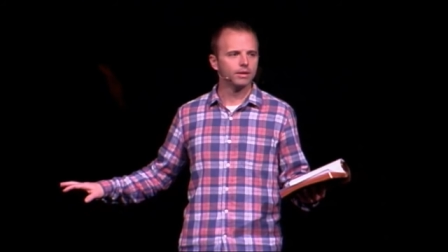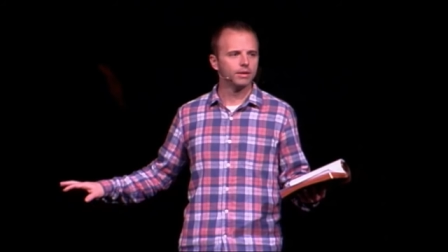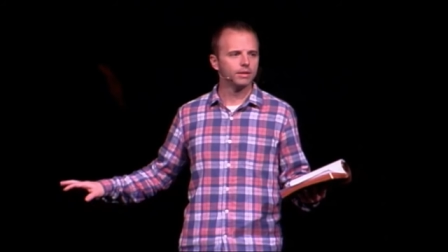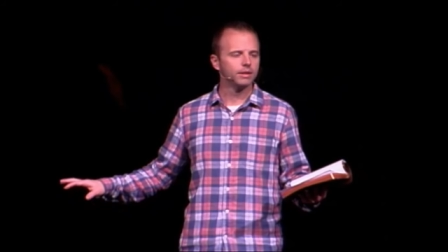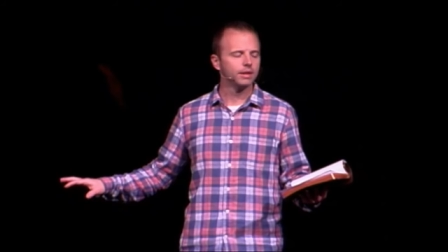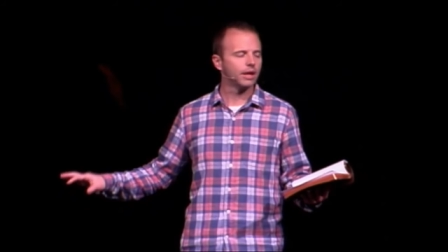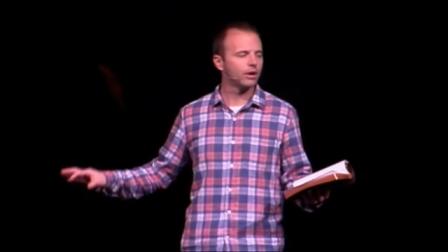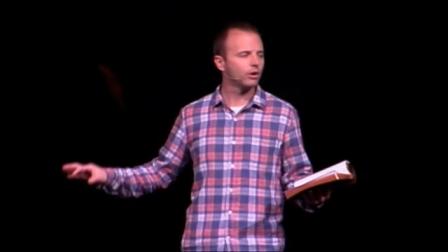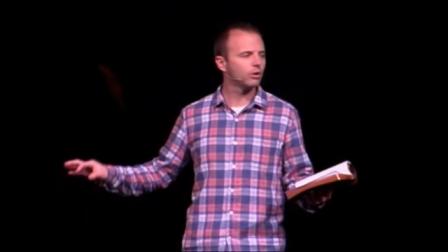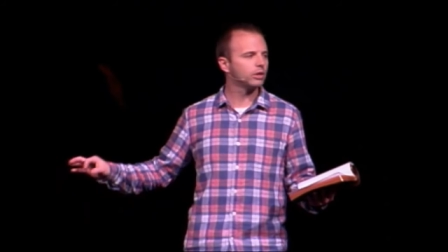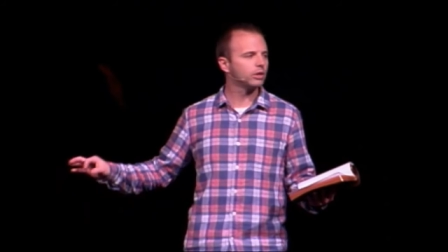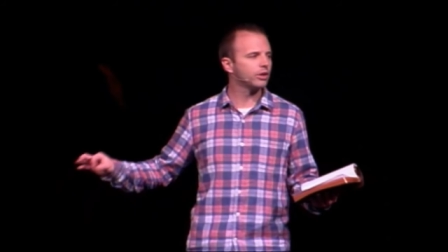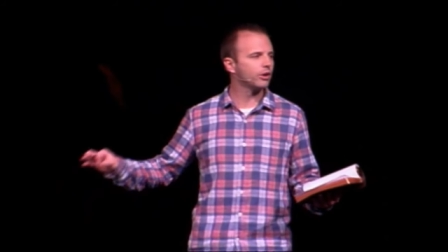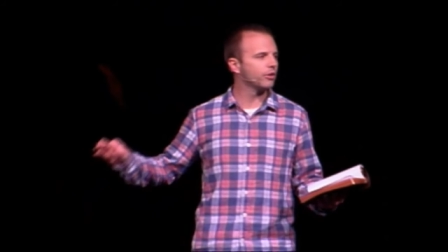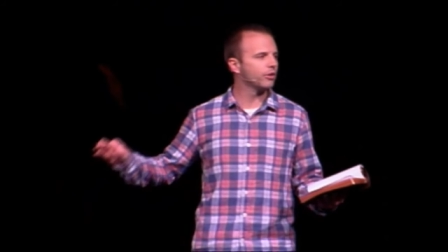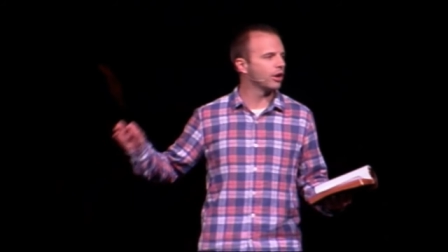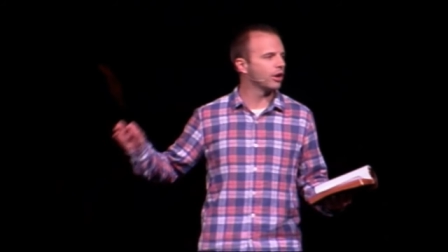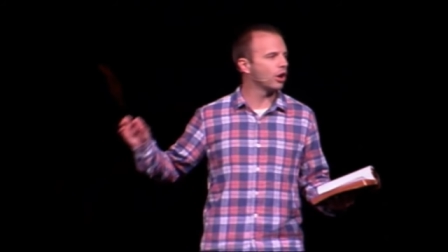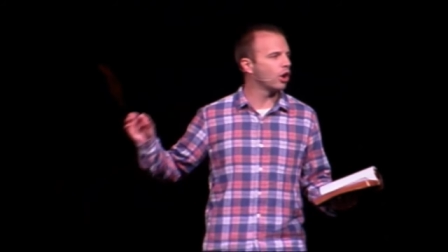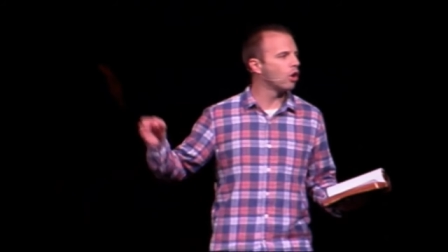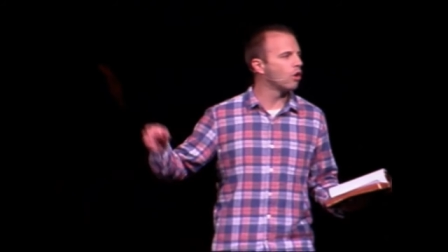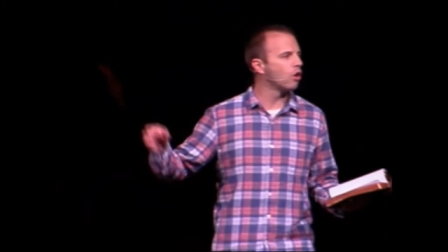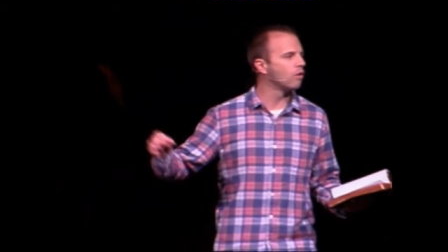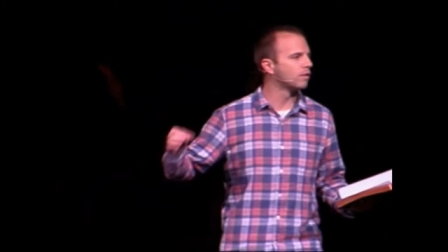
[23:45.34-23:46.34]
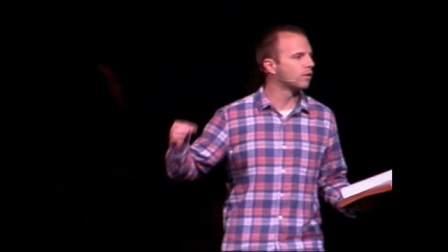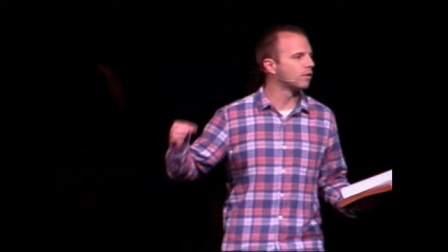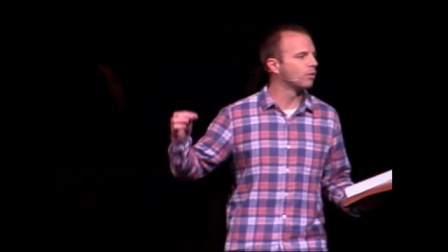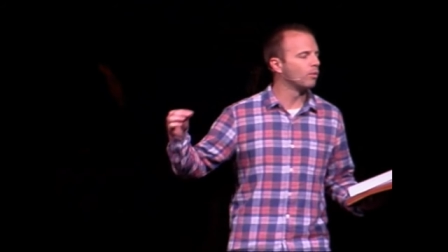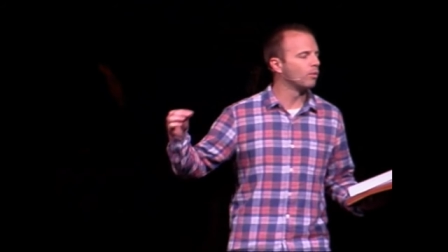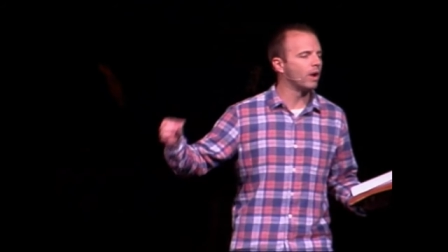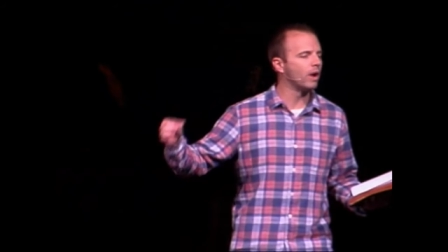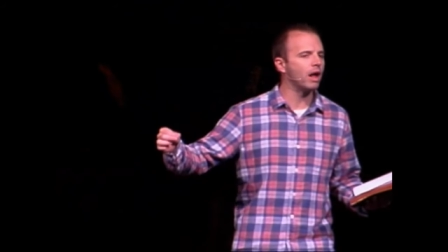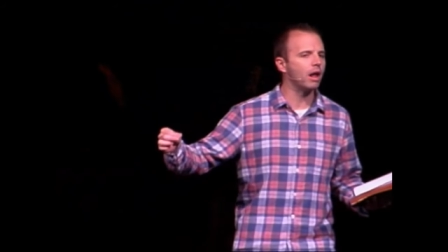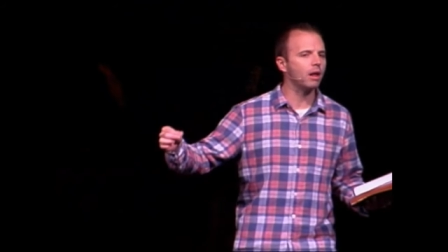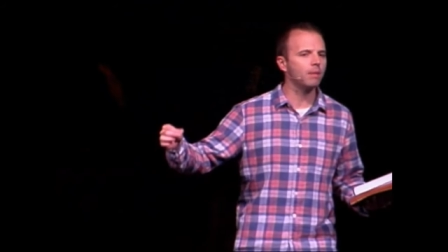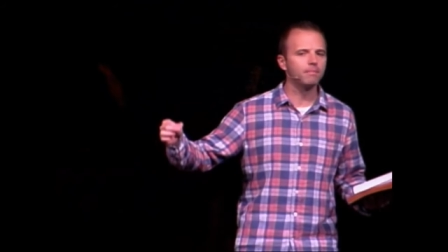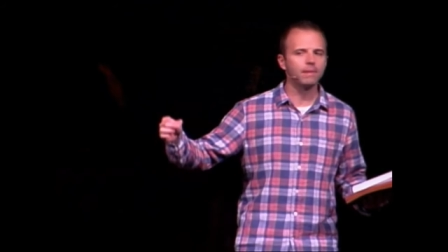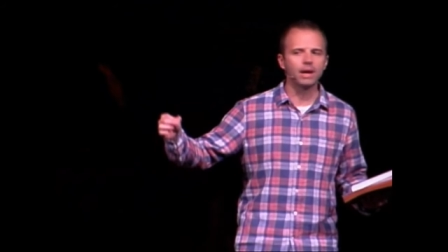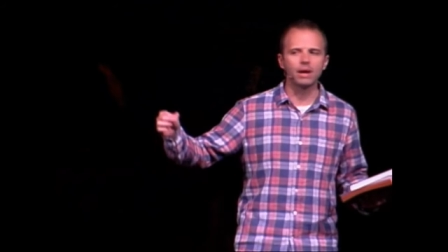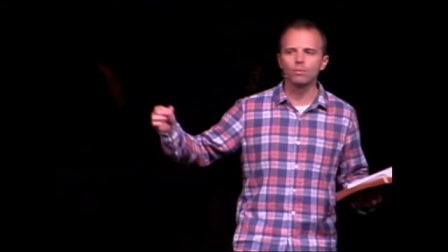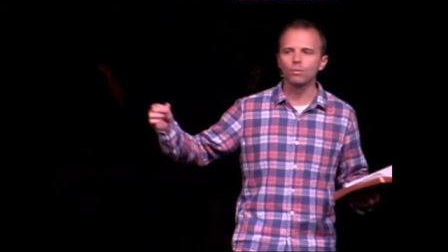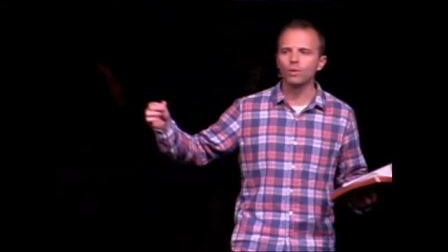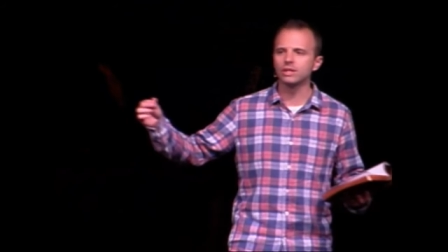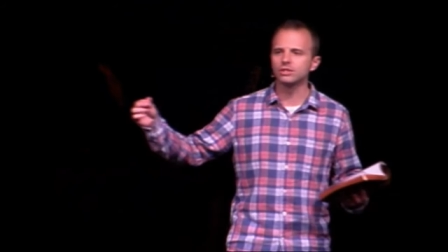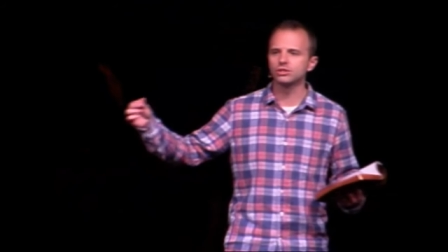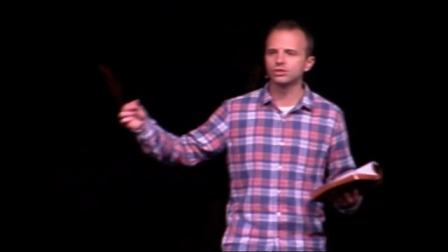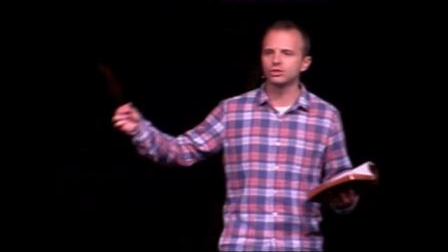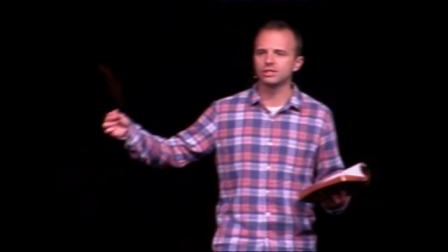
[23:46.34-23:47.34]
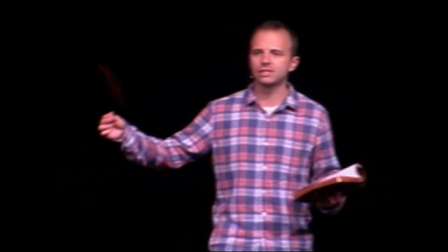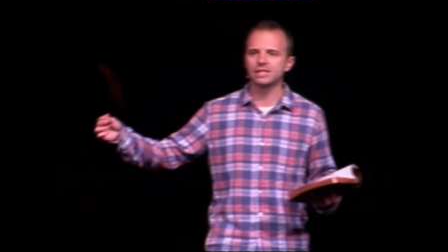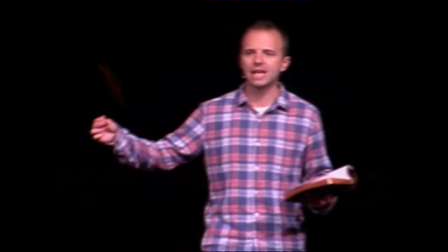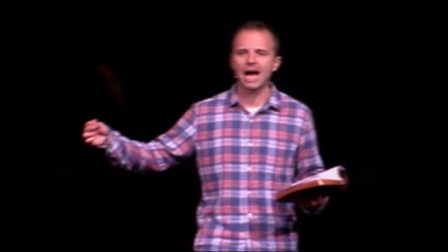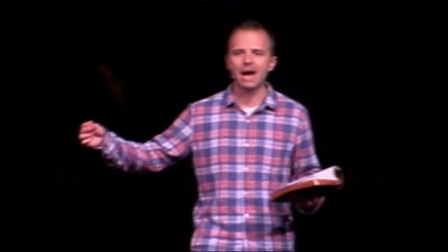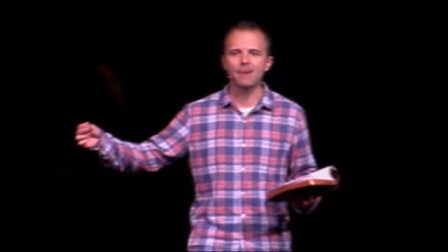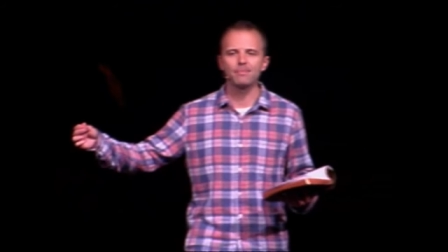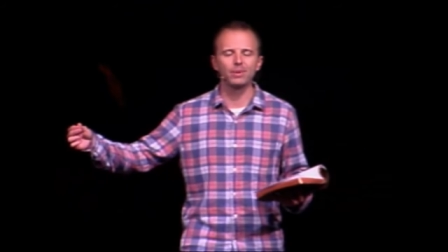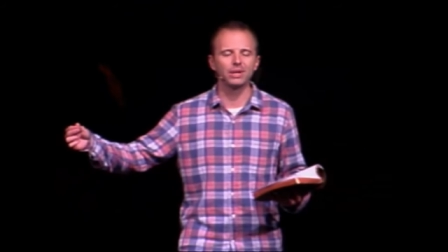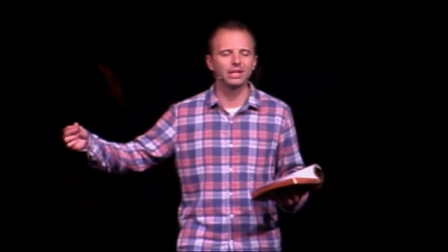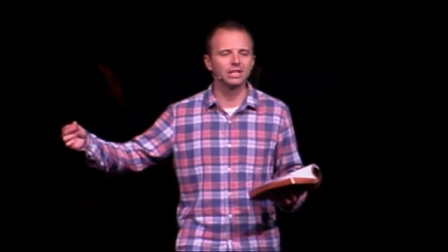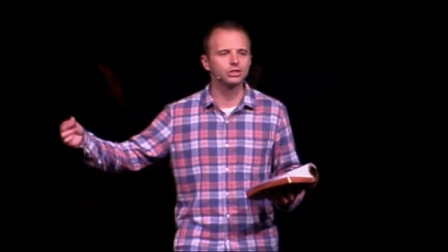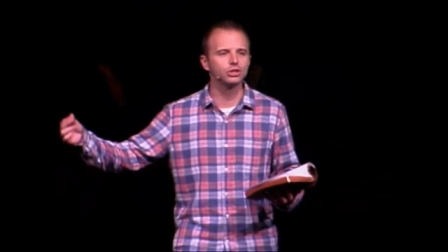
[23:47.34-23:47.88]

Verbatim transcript: Not only are they overwhelmed by what's just happened,